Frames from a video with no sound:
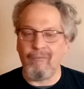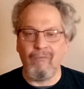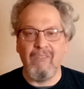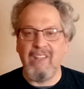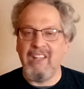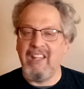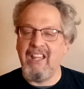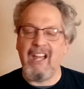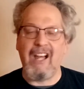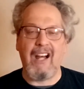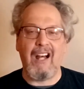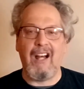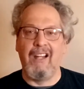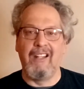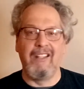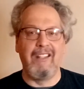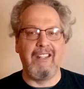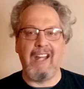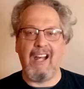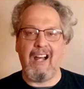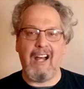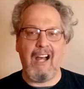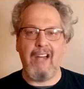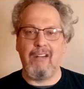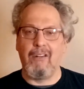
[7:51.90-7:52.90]
yeah,
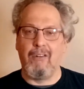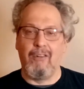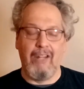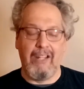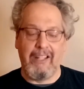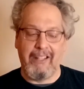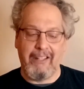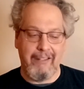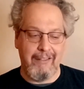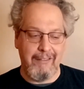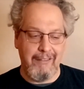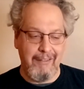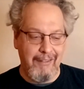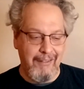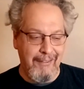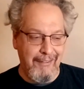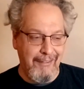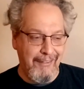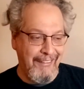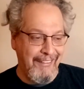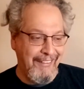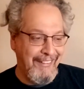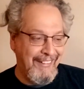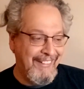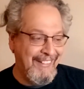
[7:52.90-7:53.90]
I don't like it.
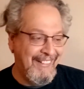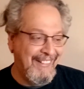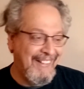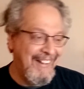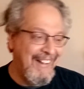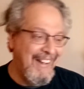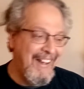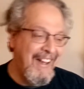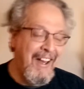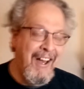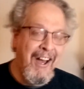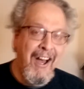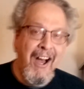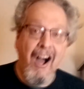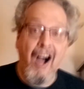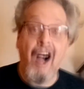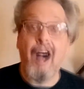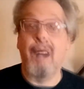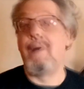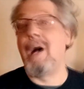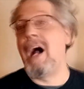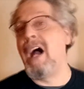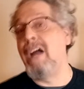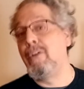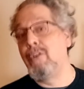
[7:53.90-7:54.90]

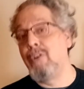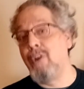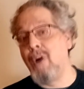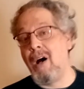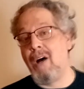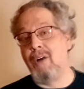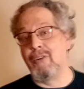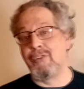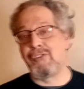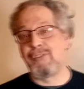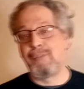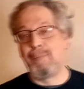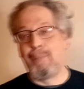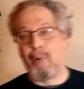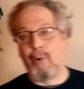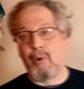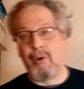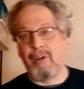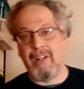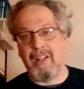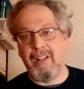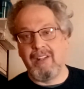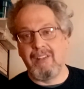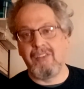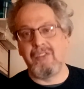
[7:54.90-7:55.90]
I don't know how
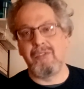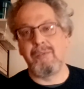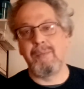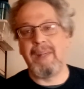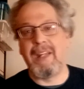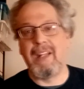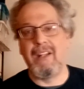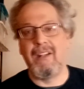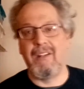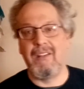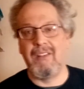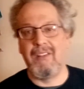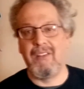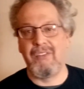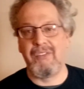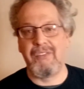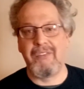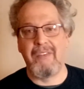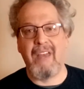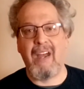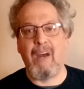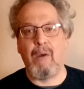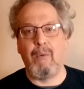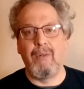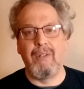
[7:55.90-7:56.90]
Sport is, because
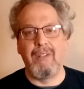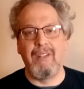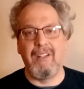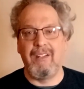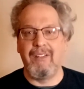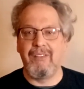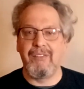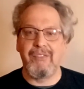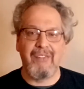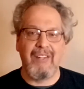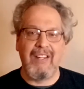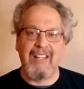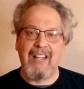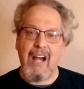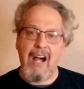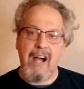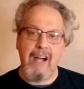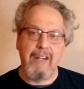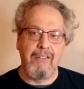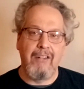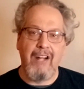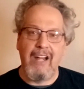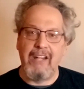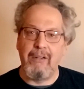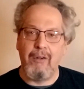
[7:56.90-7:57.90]
that one is
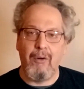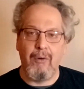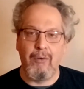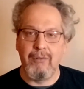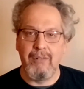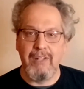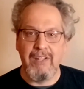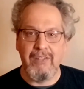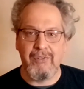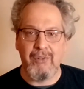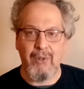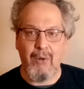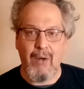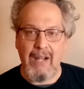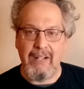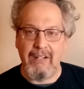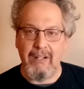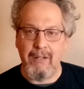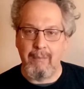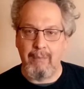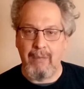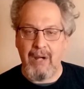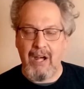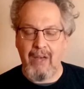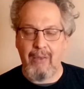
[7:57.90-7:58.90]
online only, so I
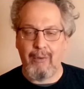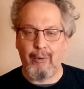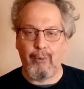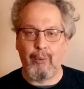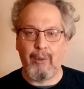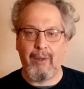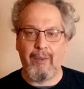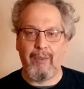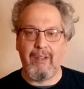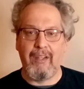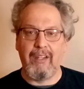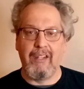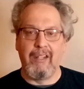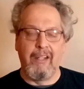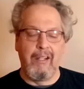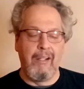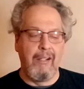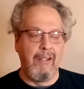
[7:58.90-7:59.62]
didn't bother with it.